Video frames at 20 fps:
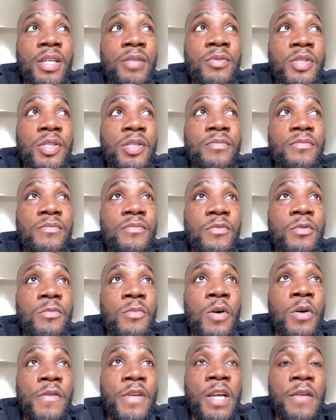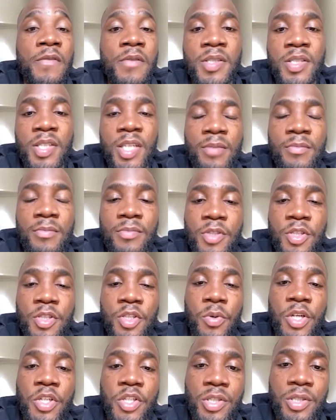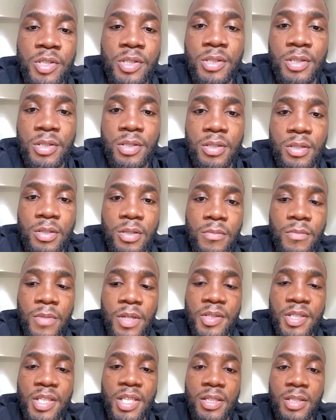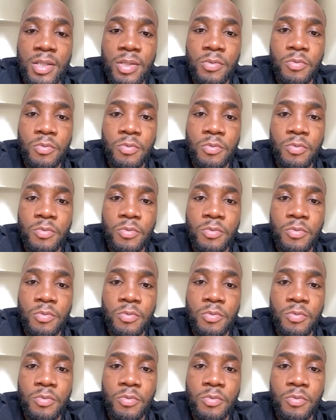We both came from the same situation as the kids.